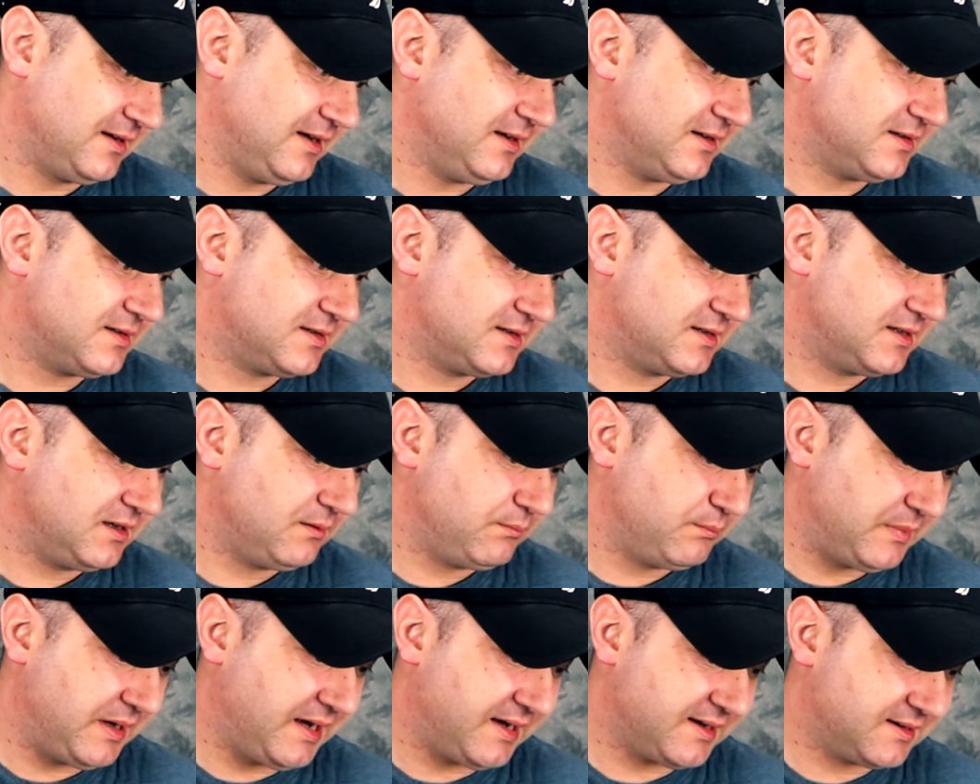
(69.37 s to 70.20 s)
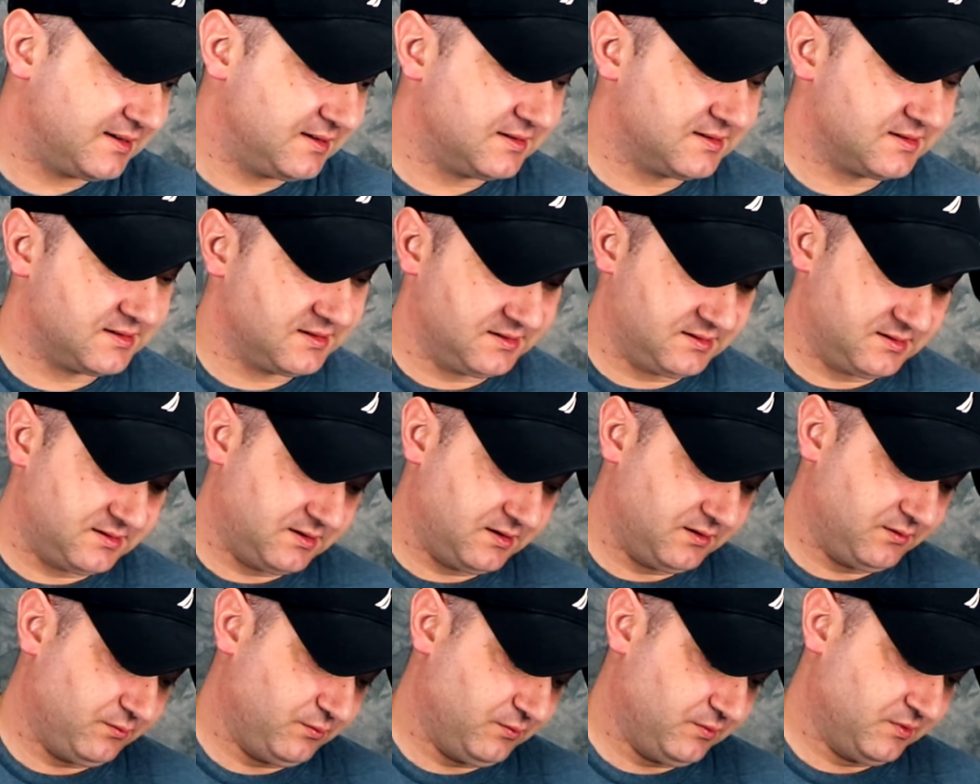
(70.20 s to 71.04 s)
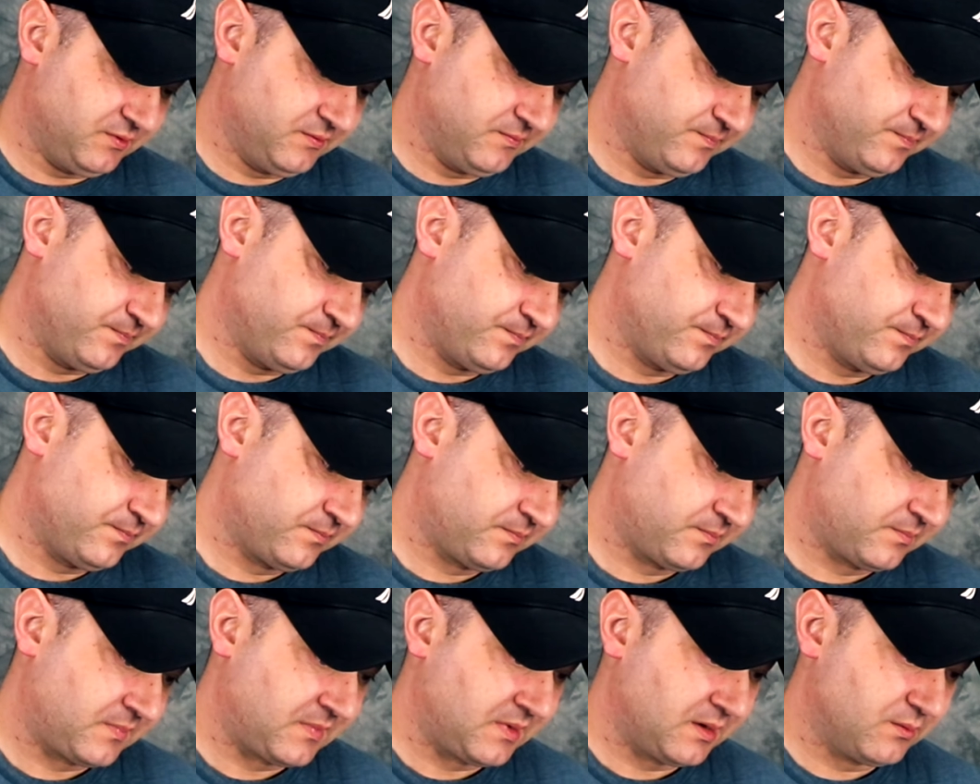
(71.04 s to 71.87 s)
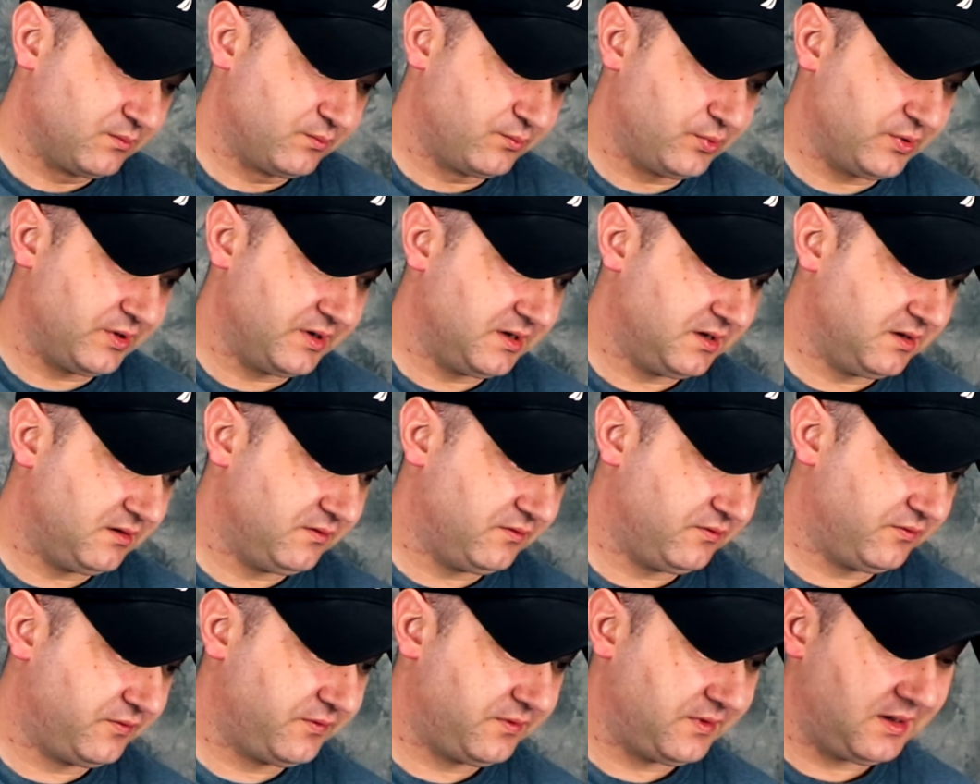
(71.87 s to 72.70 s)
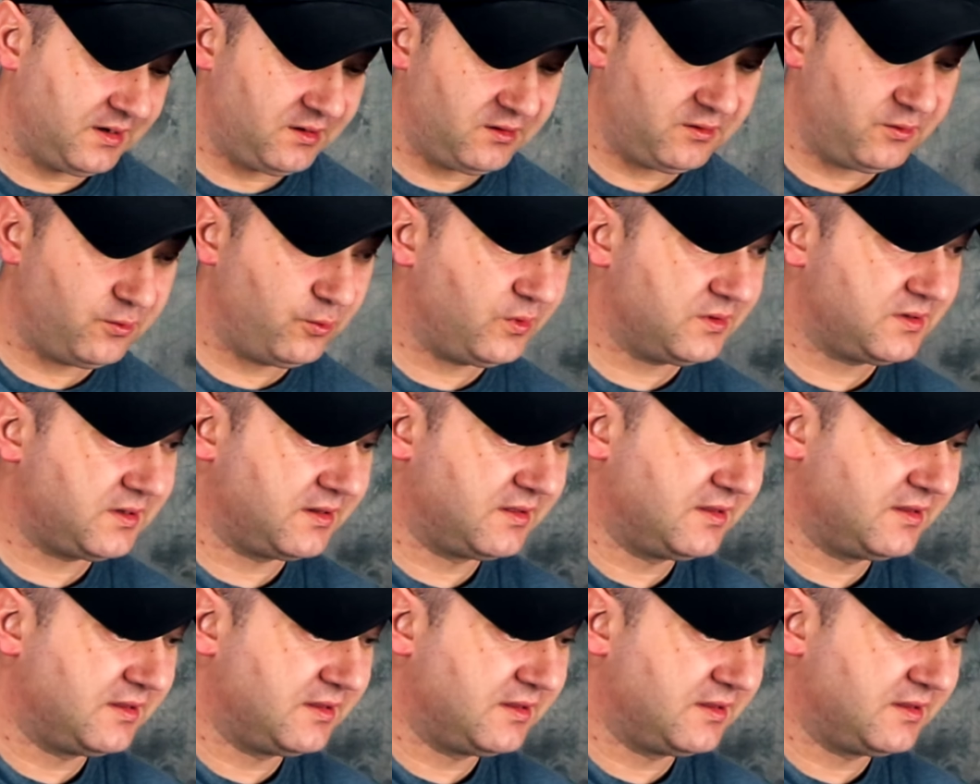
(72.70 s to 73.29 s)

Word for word: SC Maggie system. Brave. I don't know what the